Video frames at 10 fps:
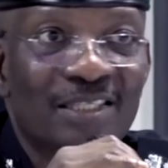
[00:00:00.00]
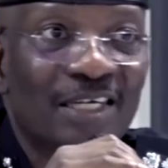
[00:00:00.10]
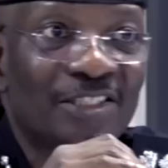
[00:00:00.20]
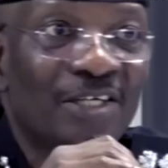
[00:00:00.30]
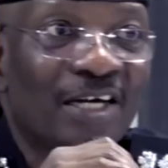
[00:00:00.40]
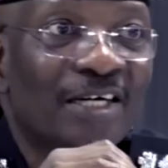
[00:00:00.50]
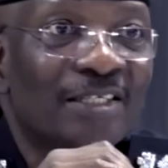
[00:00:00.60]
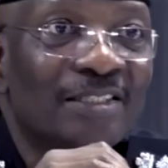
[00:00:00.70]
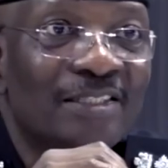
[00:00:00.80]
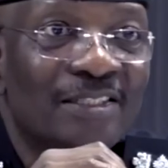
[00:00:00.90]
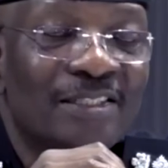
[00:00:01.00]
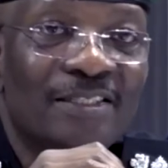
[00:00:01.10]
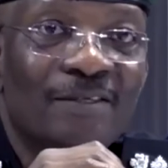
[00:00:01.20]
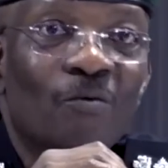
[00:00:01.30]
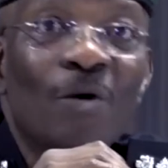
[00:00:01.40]
in Nigeria.
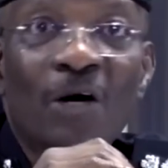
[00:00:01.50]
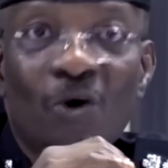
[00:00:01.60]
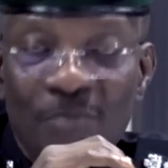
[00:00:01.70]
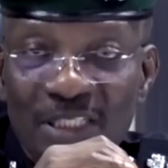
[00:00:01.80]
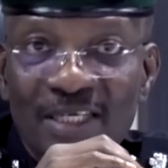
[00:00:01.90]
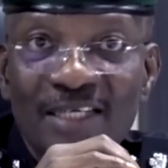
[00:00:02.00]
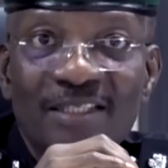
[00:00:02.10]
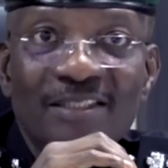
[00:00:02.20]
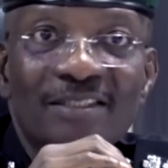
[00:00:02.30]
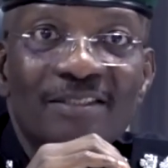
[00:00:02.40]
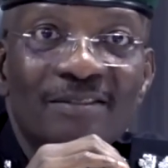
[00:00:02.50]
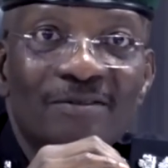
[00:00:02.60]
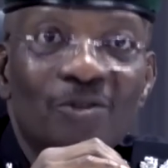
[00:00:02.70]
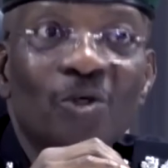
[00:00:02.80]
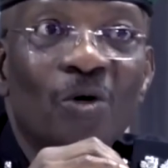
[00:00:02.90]
We are committed
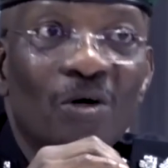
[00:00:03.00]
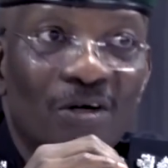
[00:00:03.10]
to